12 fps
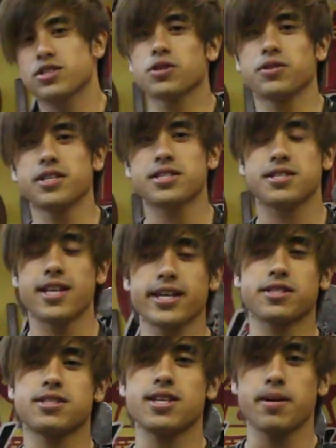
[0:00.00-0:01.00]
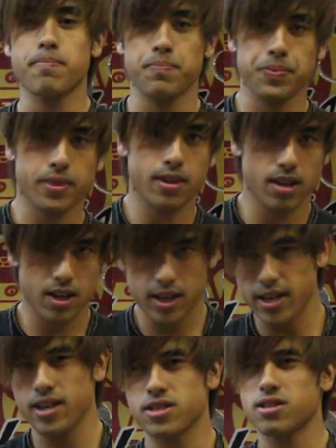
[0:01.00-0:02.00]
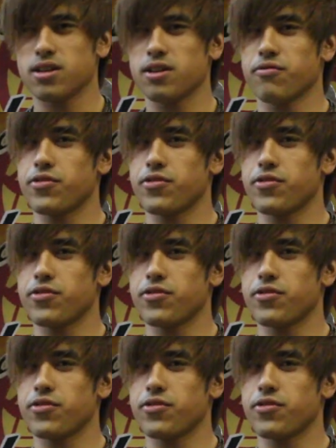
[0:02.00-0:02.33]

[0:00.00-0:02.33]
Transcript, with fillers: so this next step is a